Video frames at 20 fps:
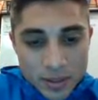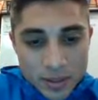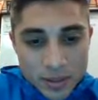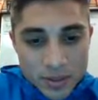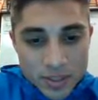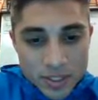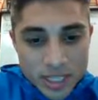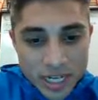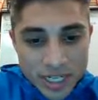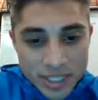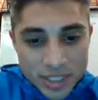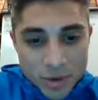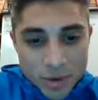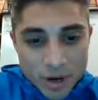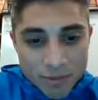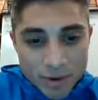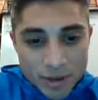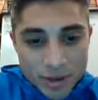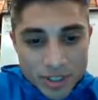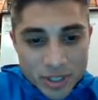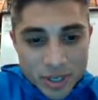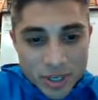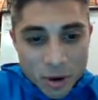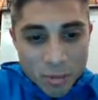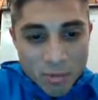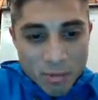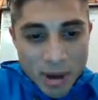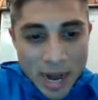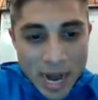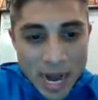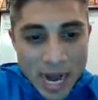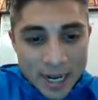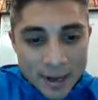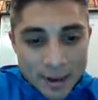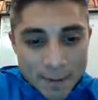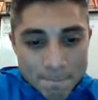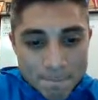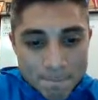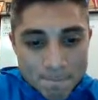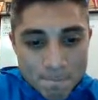using that as a reference, you go
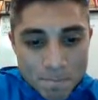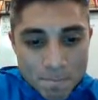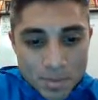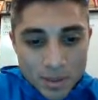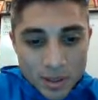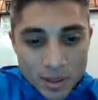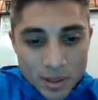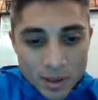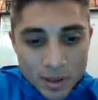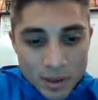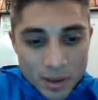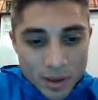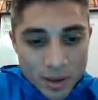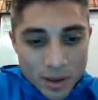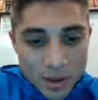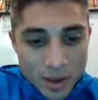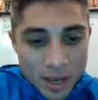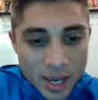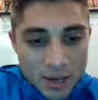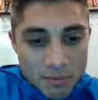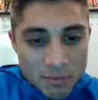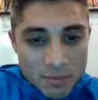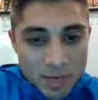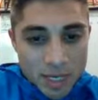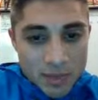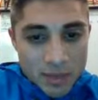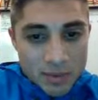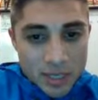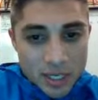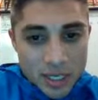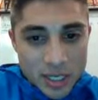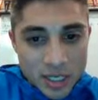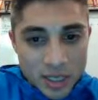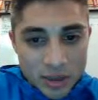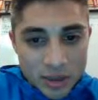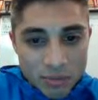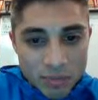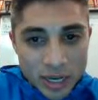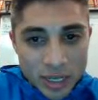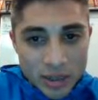back And maybe
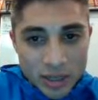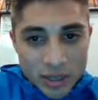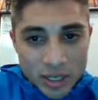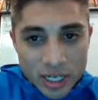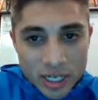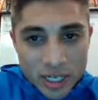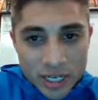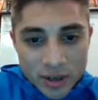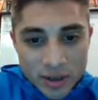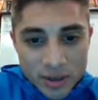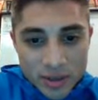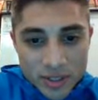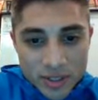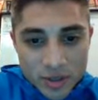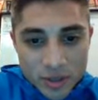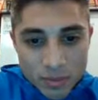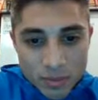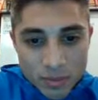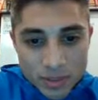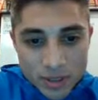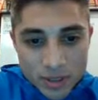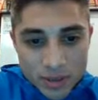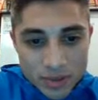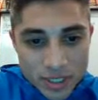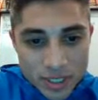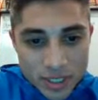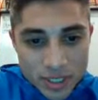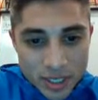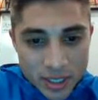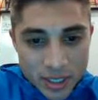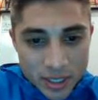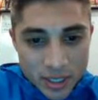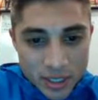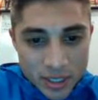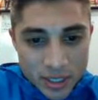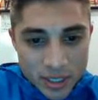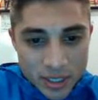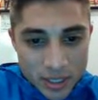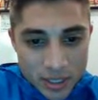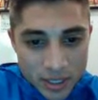by looking at all these chromosomes
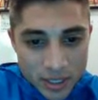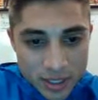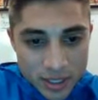here,